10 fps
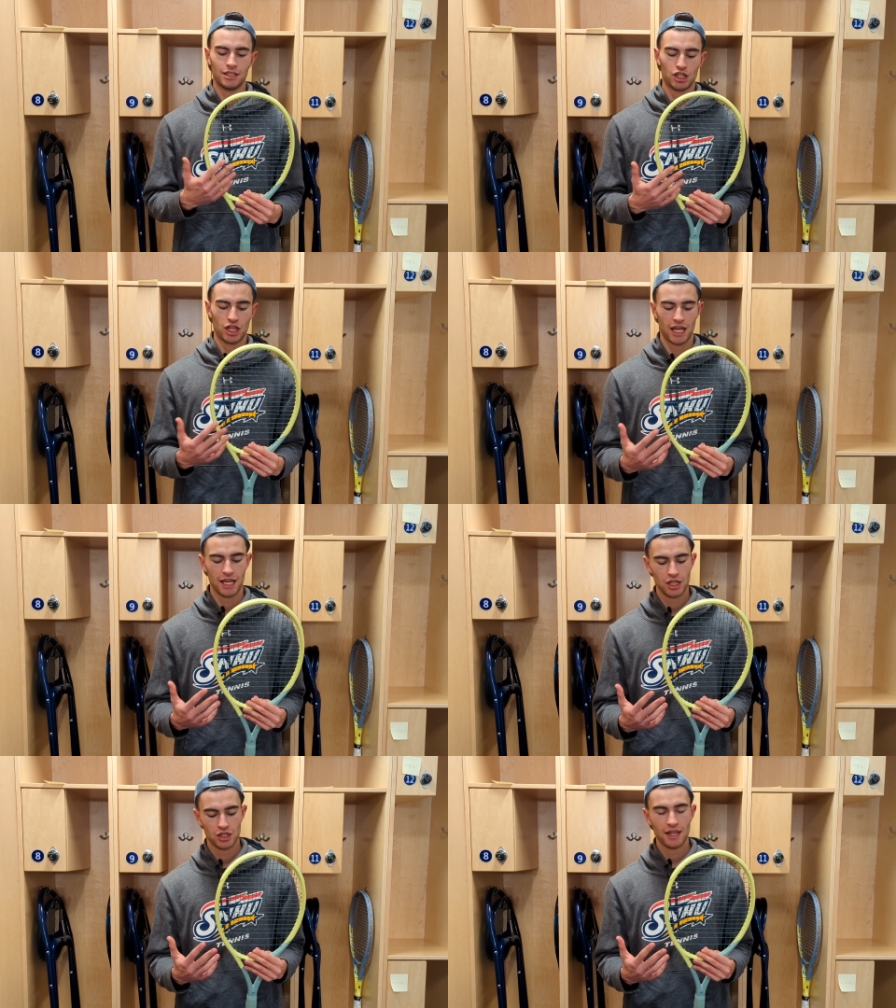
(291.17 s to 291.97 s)

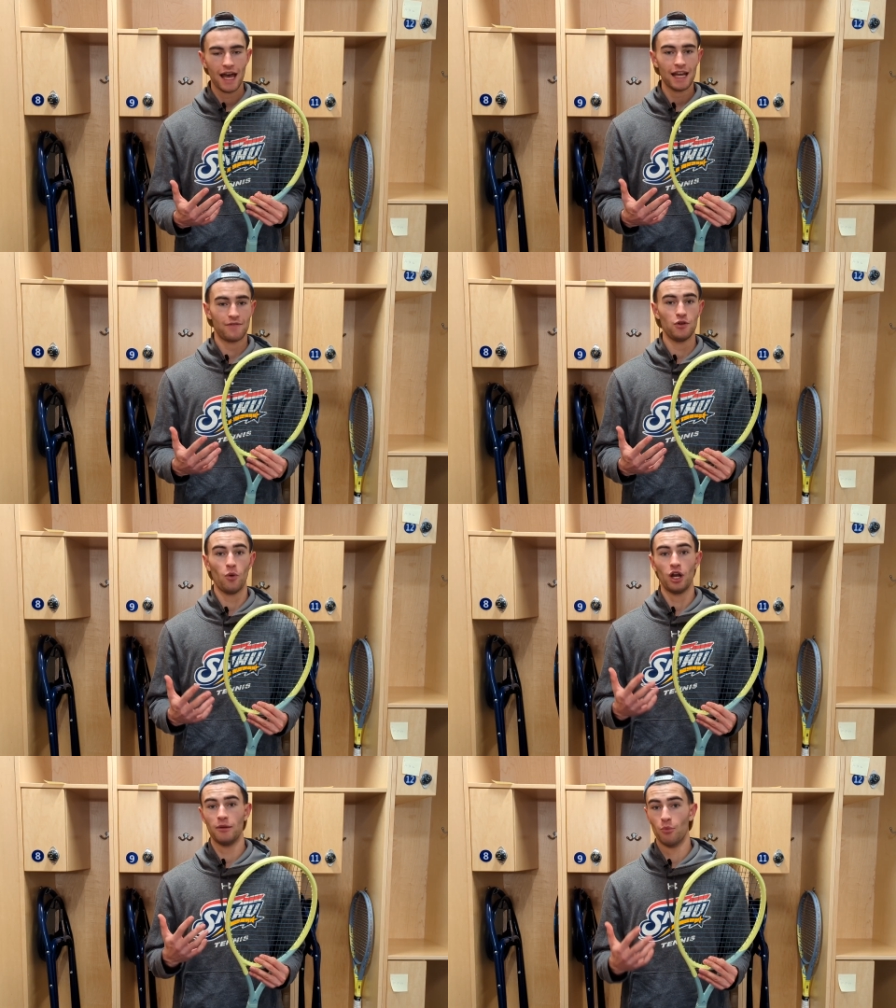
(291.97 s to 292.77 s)
change that if you
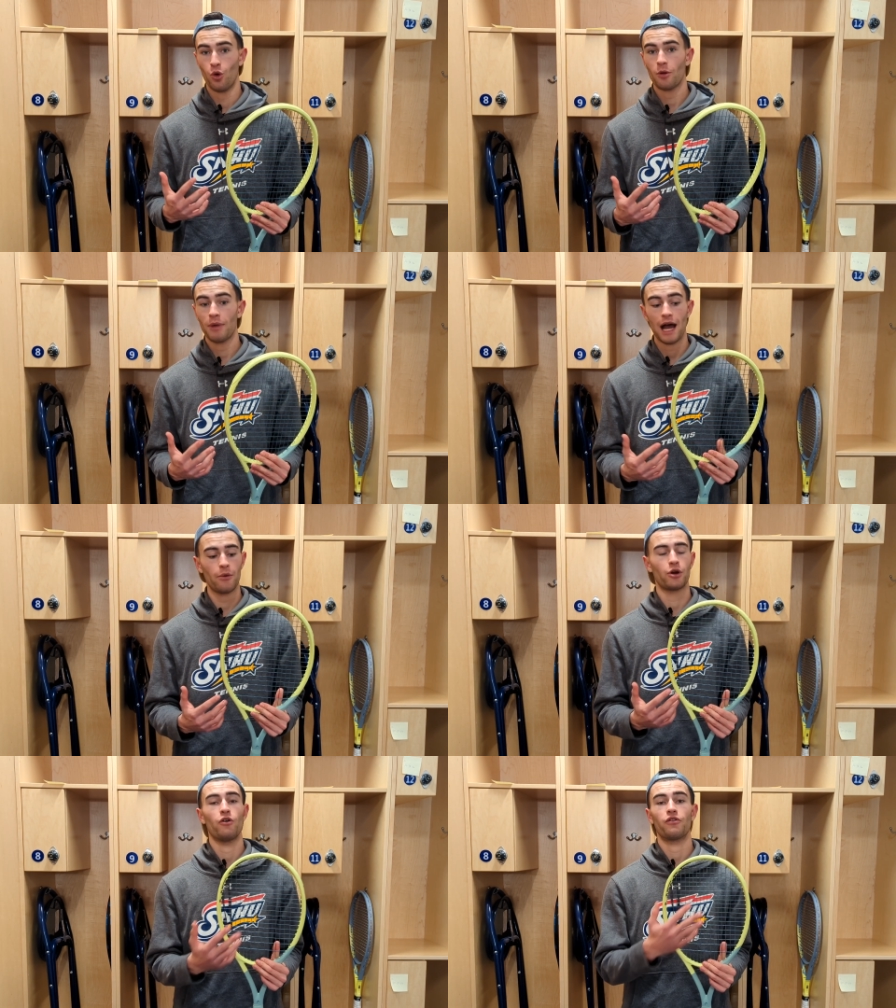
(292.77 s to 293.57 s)
wanted more
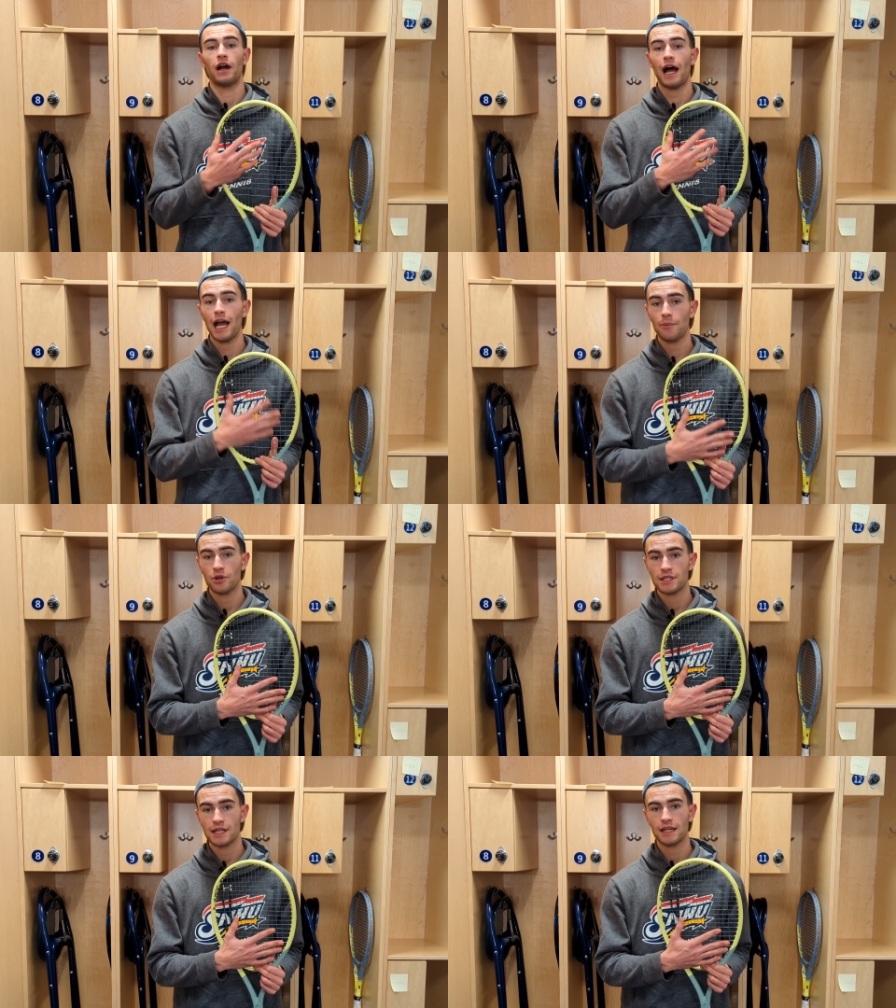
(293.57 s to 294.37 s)
power, go for a
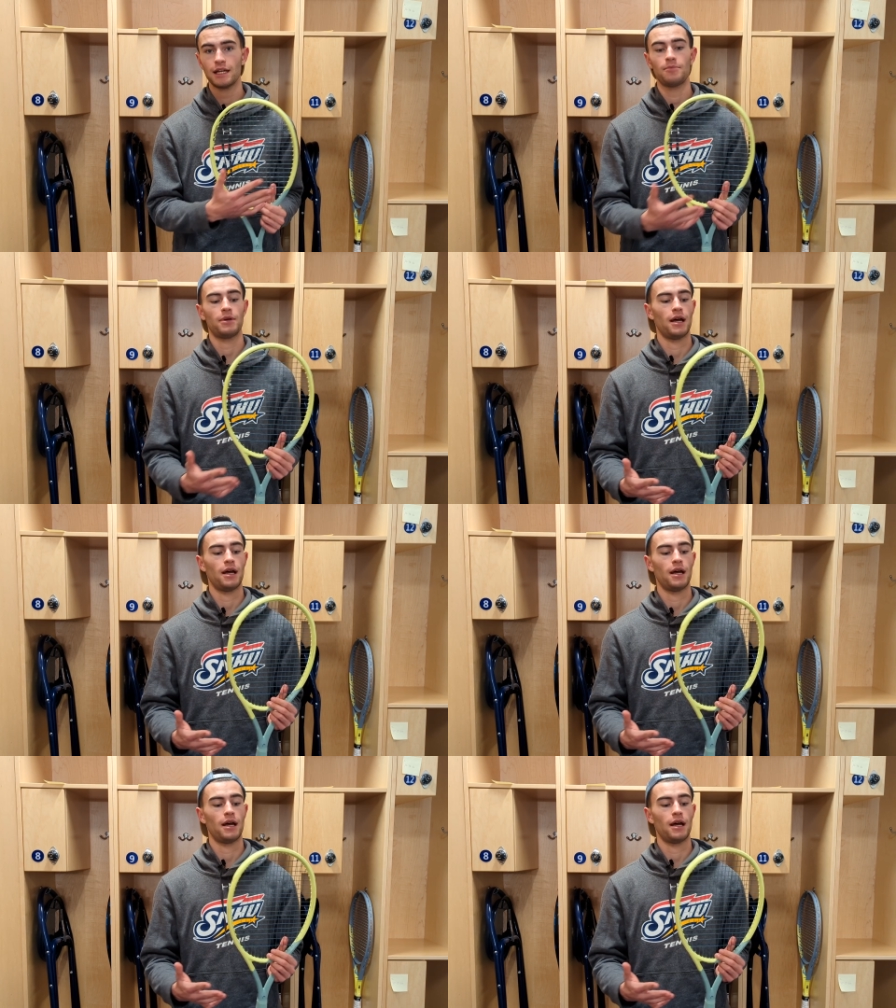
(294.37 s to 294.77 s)
hybrid setup.